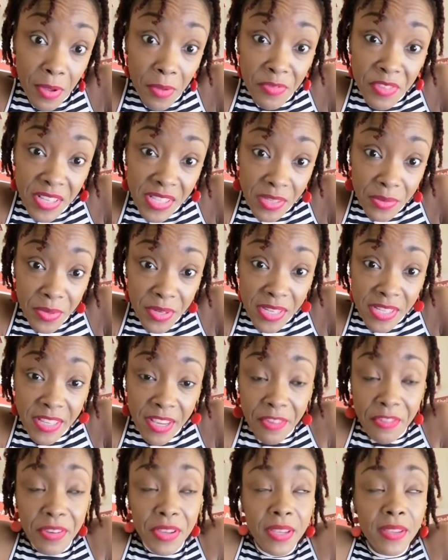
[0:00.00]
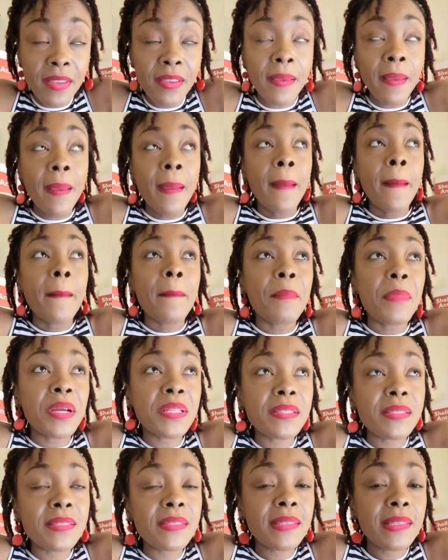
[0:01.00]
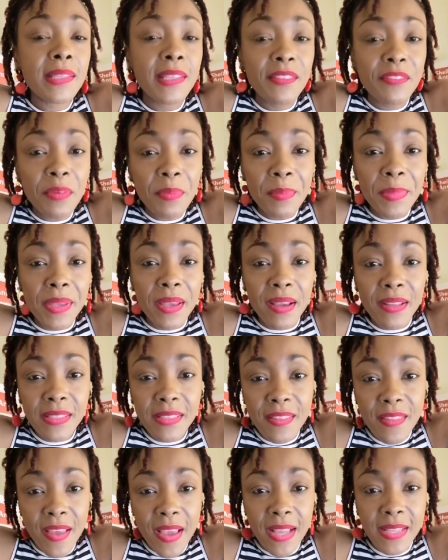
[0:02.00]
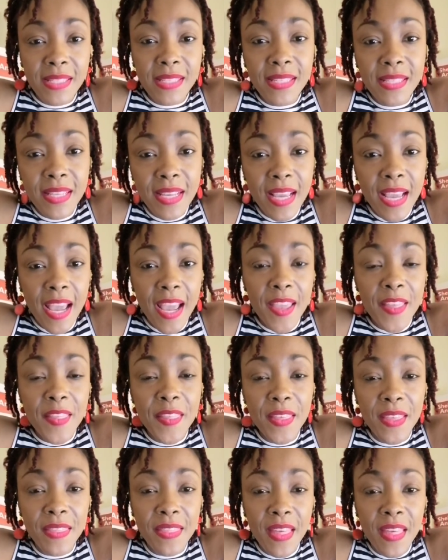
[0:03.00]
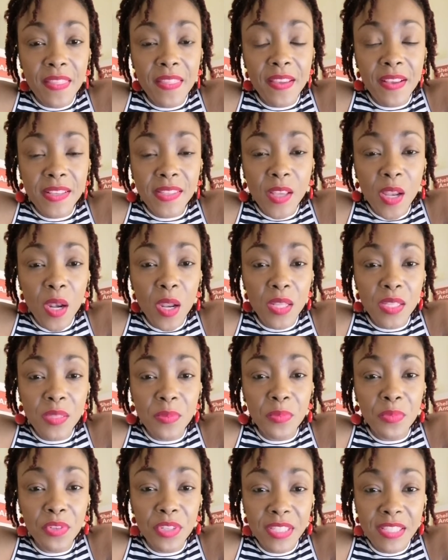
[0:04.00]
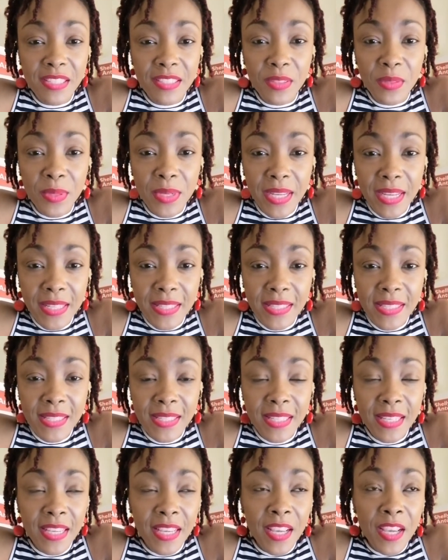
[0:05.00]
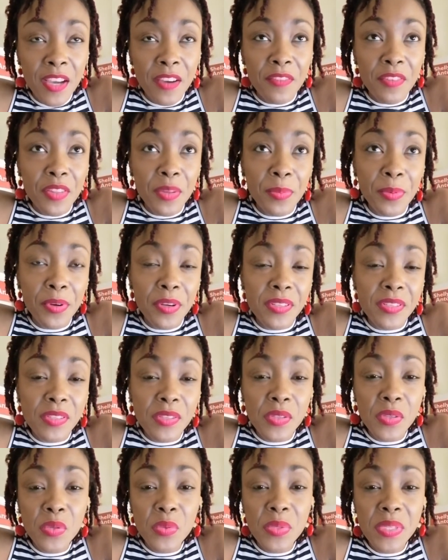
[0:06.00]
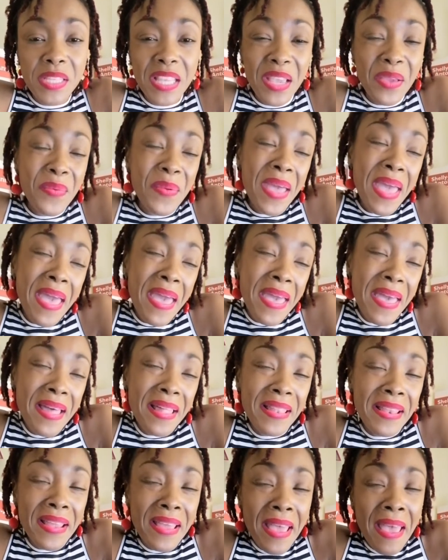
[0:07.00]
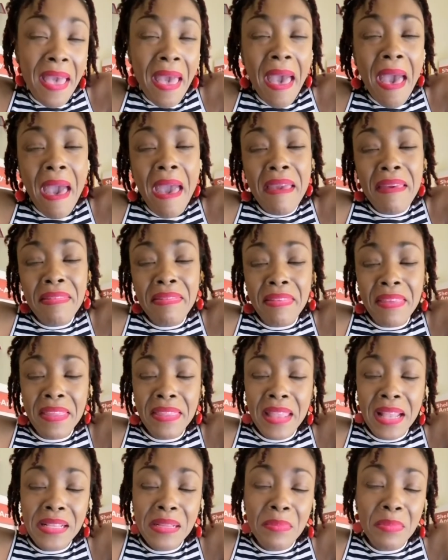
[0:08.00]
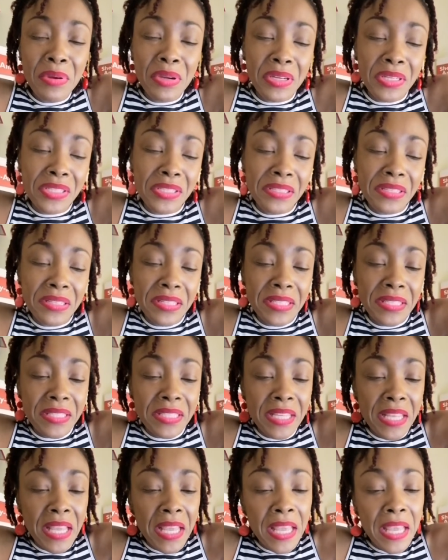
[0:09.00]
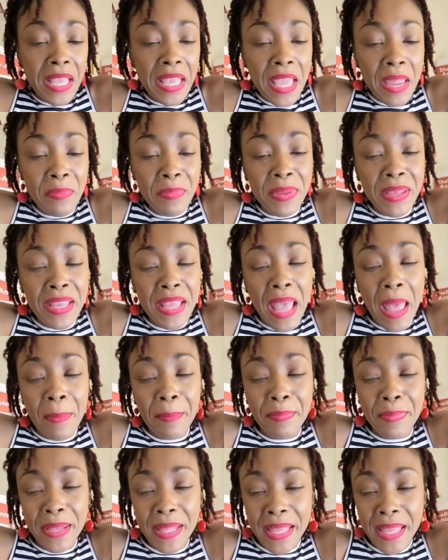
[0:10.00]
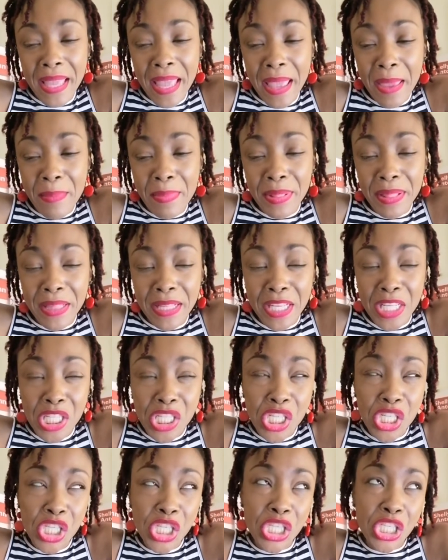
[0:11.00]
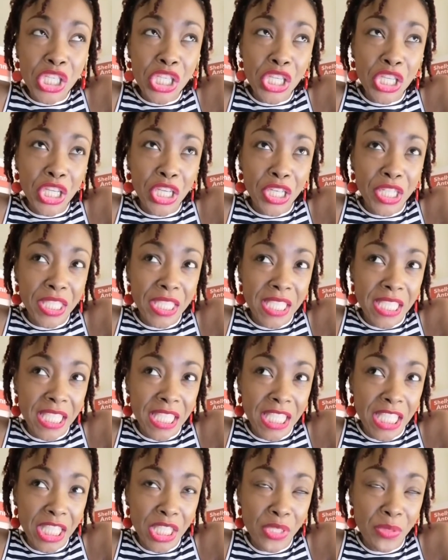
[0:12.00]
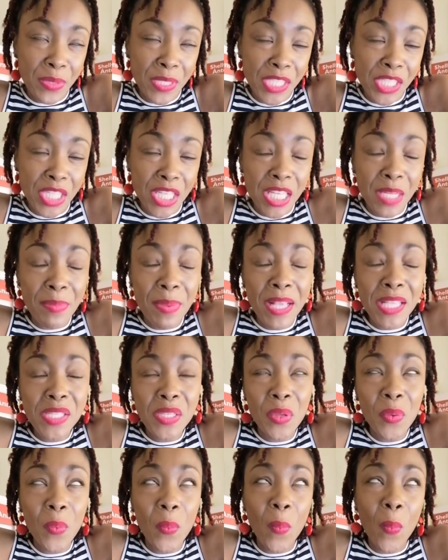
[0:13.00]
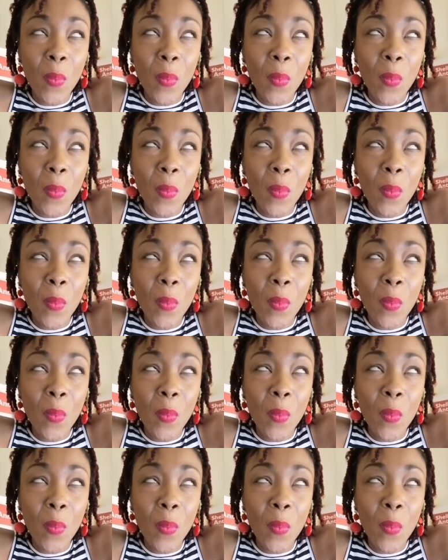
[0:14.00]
obviously we disagree. But even beyond that, I think that there's a lot more to look at. For the persons who will say, well, I think that abortion can be applicable in certain situations. It depends on